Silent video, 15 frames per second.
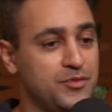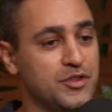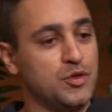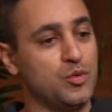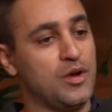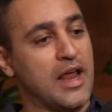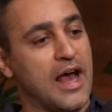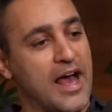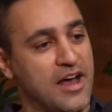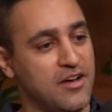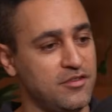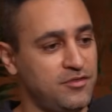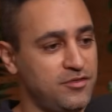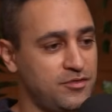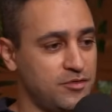You will
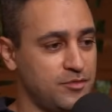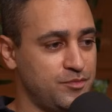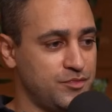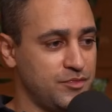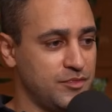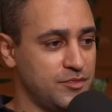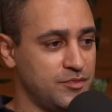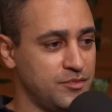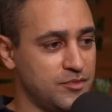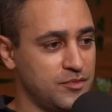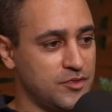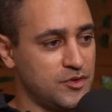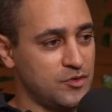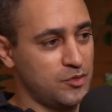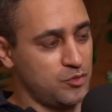have
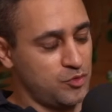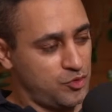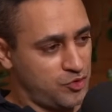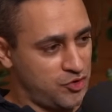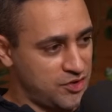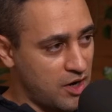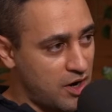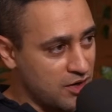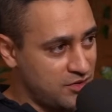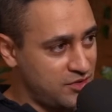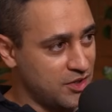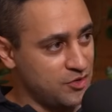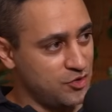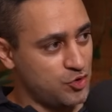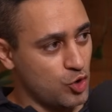
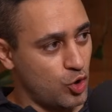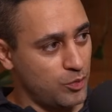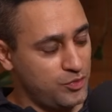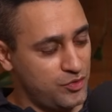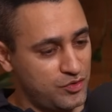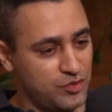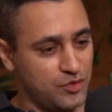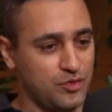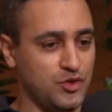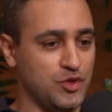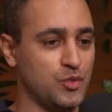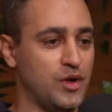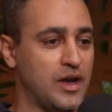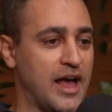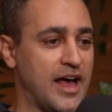starts and stops.
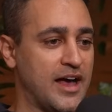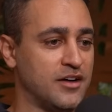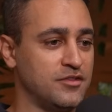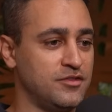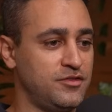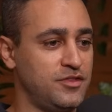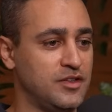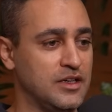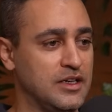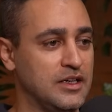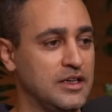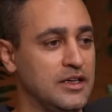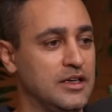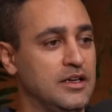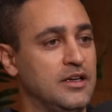You will have
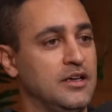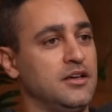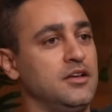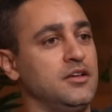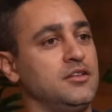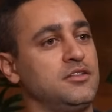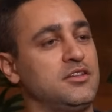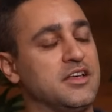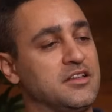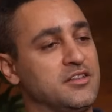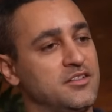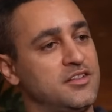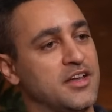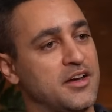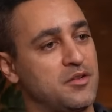
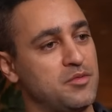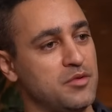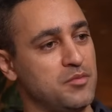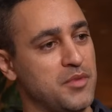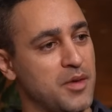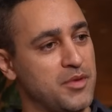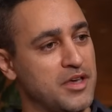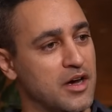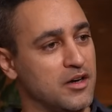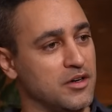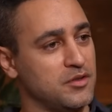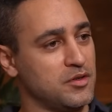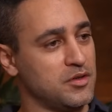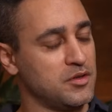things that maybe are